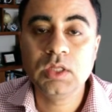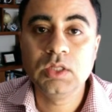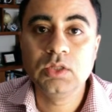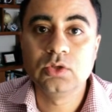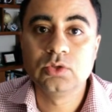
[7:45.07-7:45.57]

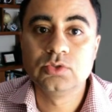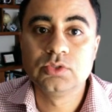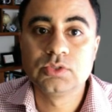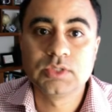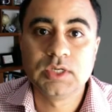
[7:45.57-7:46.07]

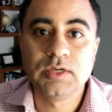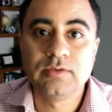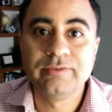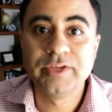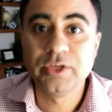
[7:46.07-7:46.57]

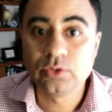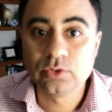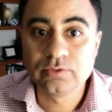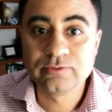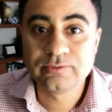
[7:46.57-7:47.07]

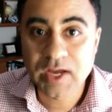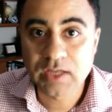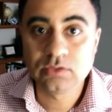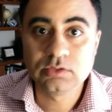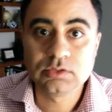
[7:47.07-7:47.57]
video
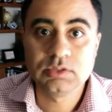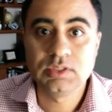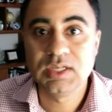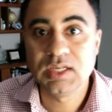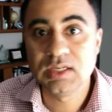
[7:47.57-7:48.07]
files
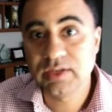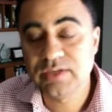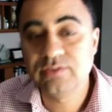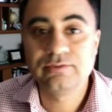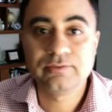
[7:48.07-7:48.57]

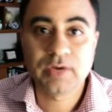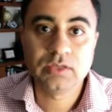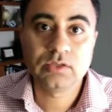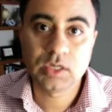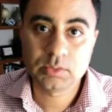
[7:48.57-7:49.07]
in
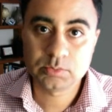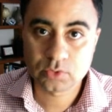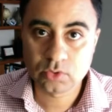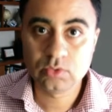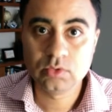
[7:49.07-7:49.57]
Final Cut
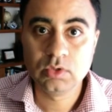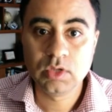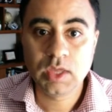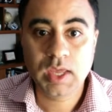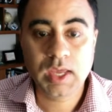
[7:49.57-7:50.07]
Pro,
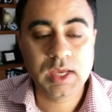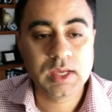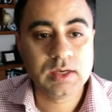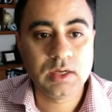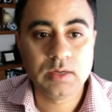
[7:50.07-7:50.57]

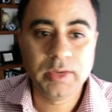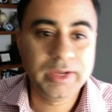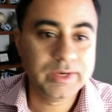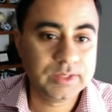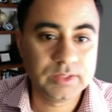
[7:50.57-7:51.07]
and I'm
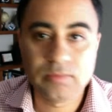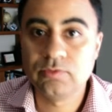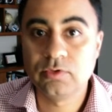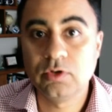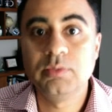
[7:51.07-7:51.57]
editing them
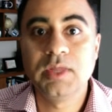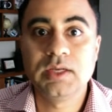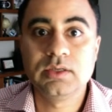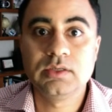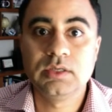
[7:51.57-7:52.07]
from
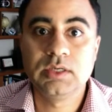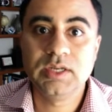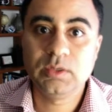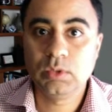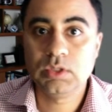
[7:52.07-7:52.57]
that
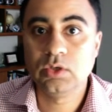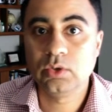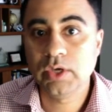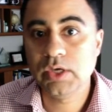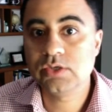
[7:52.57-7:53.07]
network
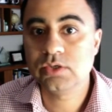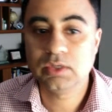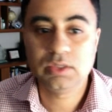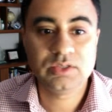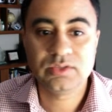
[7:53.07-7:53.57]
location,
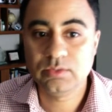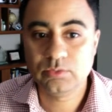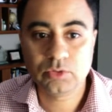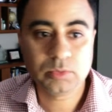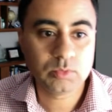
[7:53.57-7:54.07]
and it seems
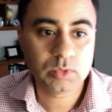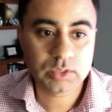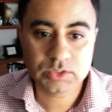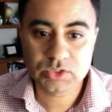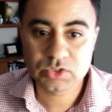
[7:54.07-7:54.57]
to be
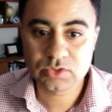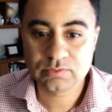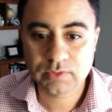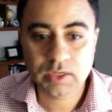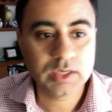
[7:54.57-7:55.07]
working just
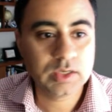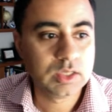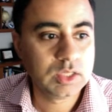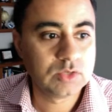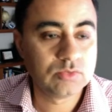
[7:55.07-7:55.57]
fine.
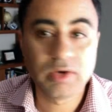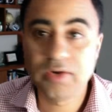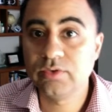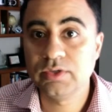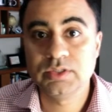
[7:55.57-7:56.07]
The
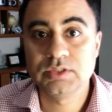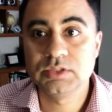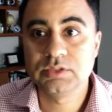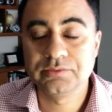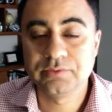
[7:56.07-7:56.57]
rendering is
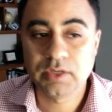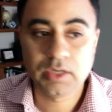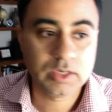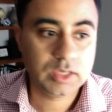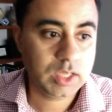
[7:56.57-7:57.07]
just
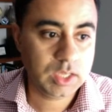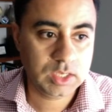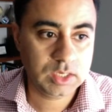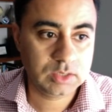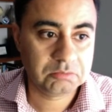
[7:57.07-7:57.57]
fine,
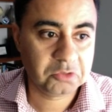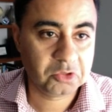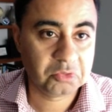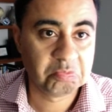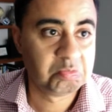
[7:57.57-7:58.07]
and
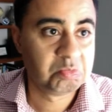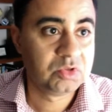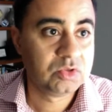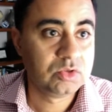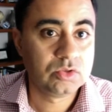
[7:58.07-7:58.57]
so
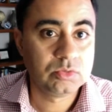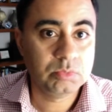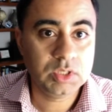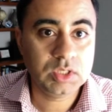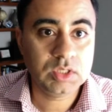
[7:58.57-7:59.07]
to
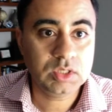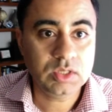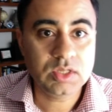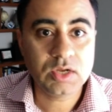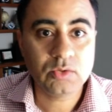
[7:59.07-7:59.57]
me,
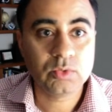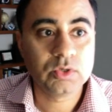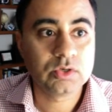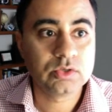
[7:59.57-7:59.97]
networked